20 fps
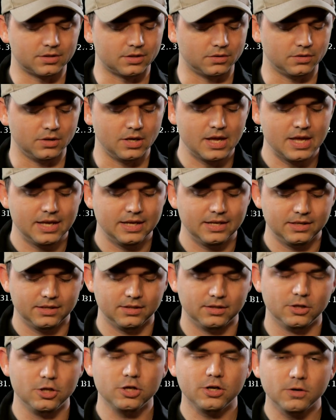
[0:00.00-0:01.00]
So
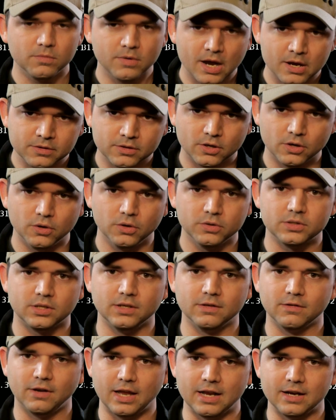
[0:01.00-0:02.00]
look around the
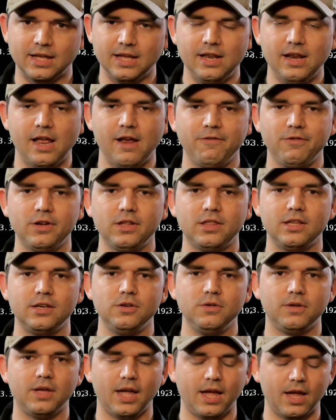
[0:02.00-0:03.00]
host and get
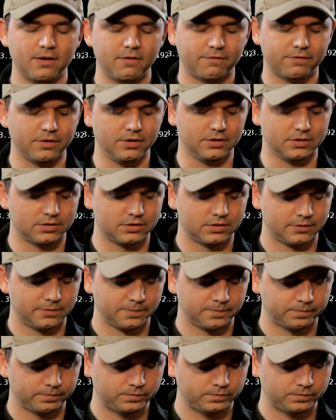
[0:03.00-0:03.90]
everything you can first.